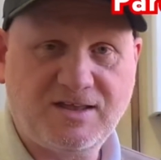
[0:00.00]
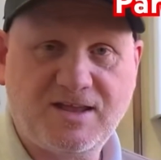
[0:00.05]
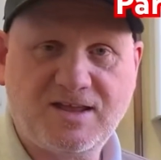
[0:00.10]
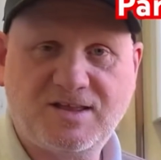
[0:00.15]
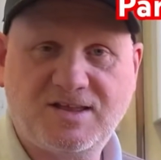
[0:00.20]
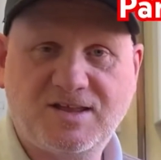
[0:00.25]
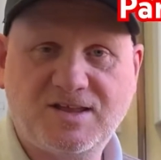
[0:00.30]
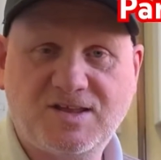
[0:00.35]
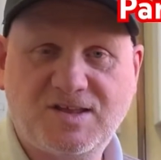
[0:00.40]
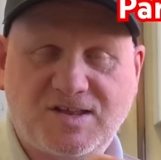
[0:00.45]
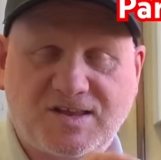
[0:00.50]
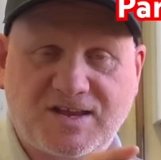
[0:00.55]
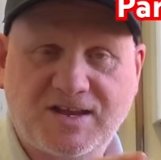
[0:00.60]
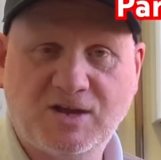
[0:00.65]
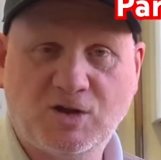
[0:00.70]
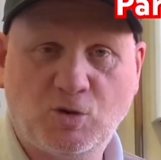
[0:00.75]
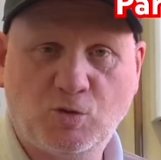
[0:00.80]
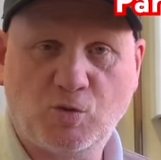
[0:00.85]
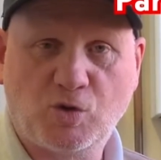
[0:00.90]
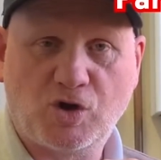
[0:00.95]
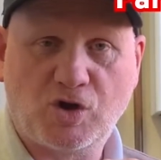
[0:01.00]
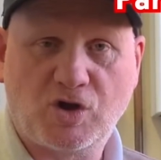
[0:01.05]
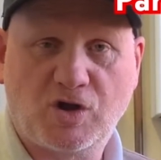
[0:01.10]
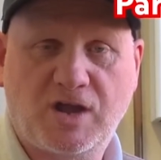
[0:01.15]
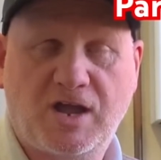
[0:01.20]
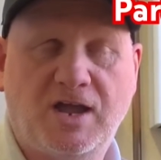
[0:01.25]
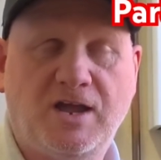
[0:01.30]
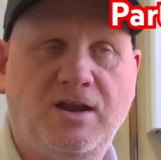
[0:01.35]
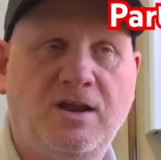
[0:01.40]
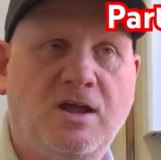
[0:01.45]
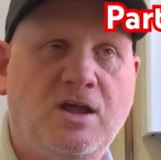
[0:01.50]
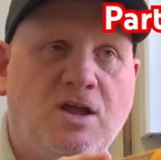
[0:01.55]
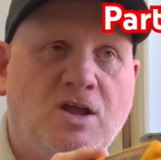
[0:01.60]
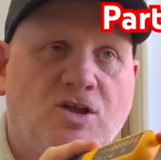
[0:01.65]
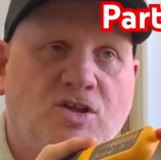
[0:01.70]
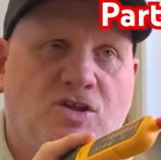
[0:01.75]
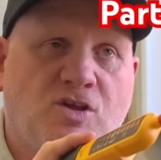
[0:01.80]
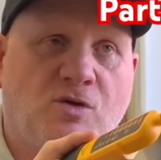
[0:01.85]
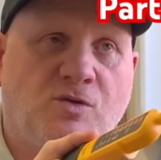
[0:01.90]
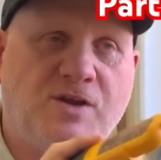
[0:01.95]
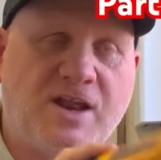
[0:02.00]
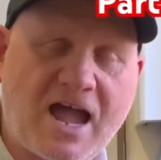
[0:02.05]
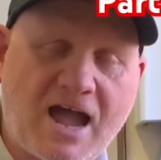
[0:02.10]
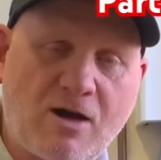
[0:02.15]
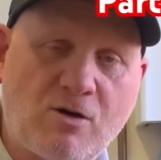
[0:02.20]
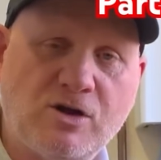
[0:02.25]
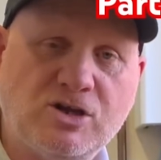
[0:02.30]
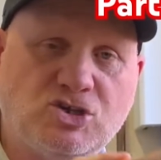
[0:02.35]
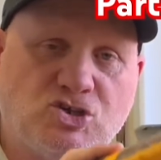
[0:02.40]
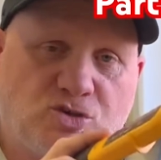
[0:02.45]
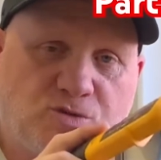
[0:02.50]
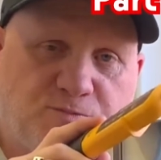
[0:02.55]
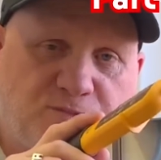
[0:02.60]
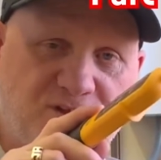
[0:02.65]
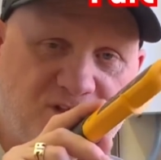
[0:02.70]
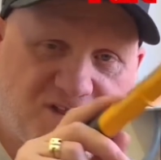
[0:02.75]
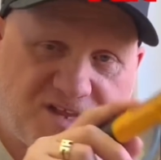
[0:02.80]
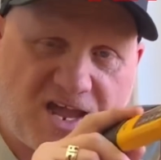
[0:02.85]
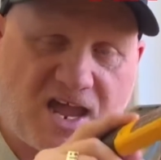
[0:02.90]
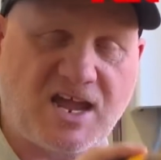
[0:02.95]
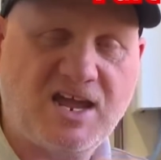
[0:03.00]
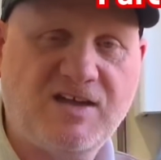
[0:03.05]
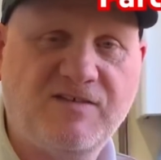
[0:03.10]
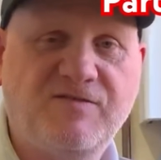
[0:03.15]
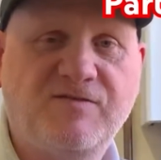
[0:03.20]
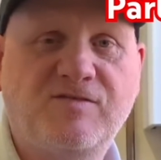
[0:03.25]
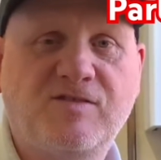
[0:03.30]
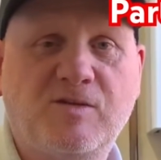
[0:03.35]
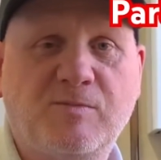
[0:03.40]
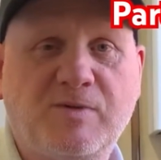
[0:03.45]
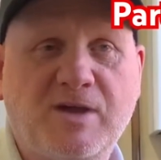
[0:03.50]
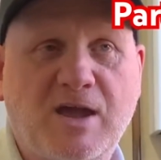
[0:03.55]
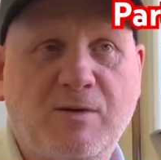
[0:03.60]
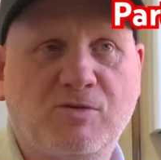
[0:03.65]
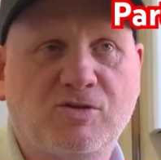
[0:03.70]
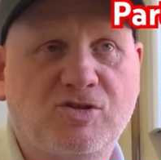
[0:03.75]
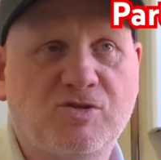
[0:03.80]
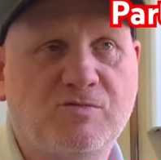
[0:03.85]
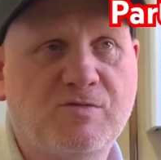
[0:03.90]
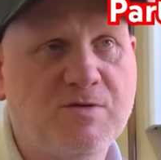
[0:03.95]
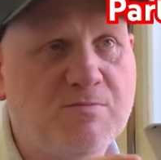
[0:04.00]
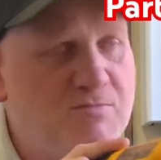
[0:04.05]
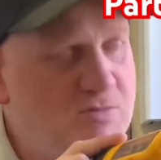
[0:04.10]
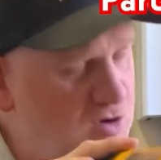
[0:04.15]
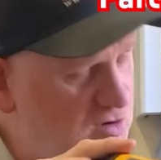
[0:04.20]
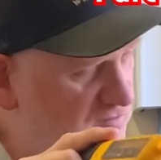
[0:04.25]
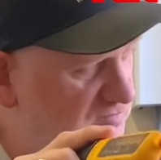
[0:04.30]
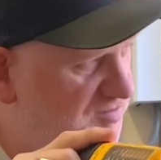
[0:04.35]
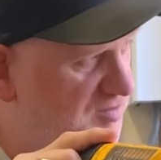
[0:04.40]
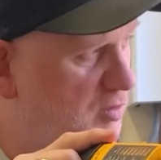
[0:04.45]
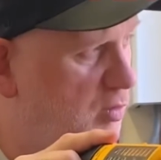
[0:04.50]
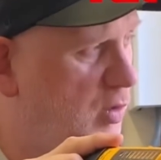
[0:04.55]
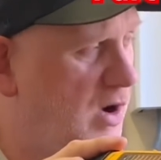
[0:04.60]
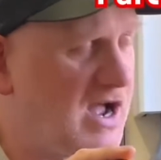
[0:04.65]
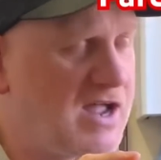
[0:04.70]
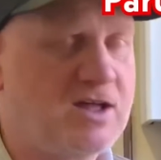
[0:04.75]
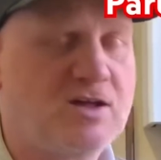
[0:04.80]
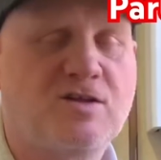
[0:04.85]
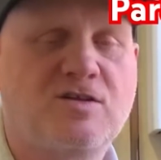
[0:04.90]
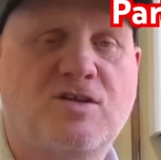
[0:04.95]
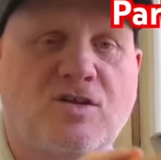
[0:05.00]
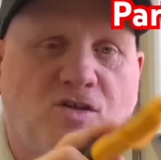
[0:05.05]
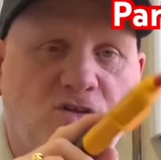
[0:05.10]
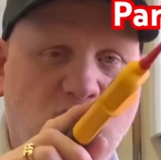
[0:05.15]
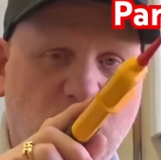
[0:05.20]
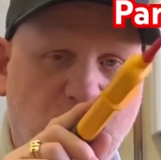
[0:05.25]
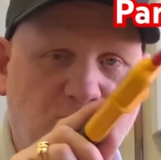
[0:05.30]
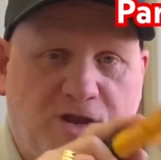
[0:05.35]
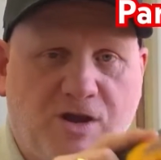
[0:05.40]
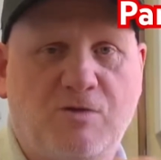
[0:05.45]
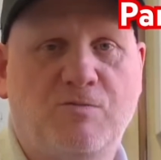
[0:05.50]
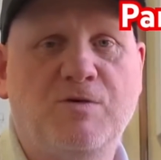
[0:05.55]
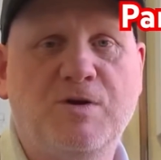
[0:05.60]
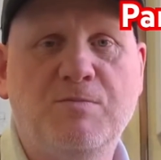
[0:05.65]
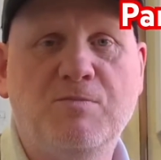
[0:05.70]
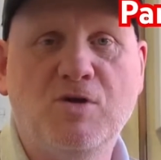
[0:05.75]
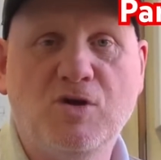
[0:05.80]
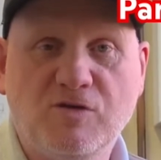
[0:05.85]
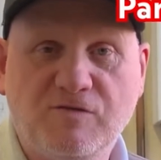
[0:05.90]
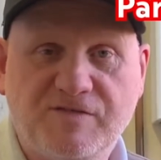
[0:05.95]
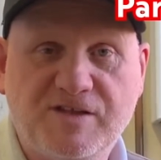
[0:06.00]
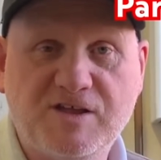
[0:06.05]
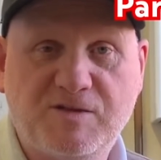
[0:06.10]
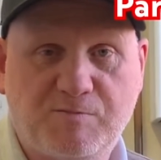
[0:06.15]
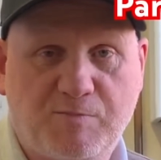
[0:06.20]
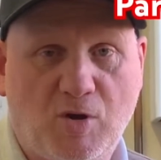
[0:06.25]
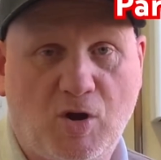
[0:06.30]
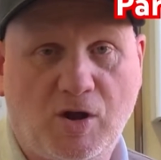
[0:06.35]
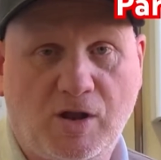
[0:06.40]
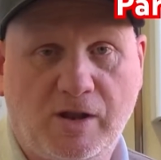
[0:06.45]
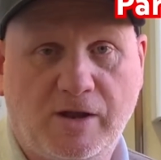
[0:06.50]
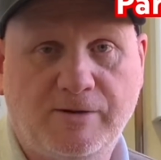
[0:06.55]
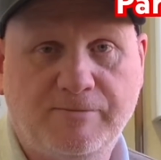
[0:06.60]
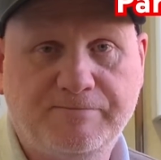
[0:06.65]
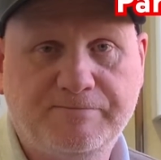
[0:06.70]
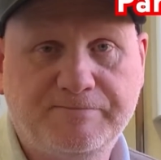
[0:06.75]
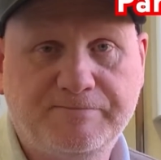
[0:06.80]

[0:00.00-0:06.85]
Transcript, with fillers: this is still working. So now it should be safe to be able to remove the wires so we can remove this boiler.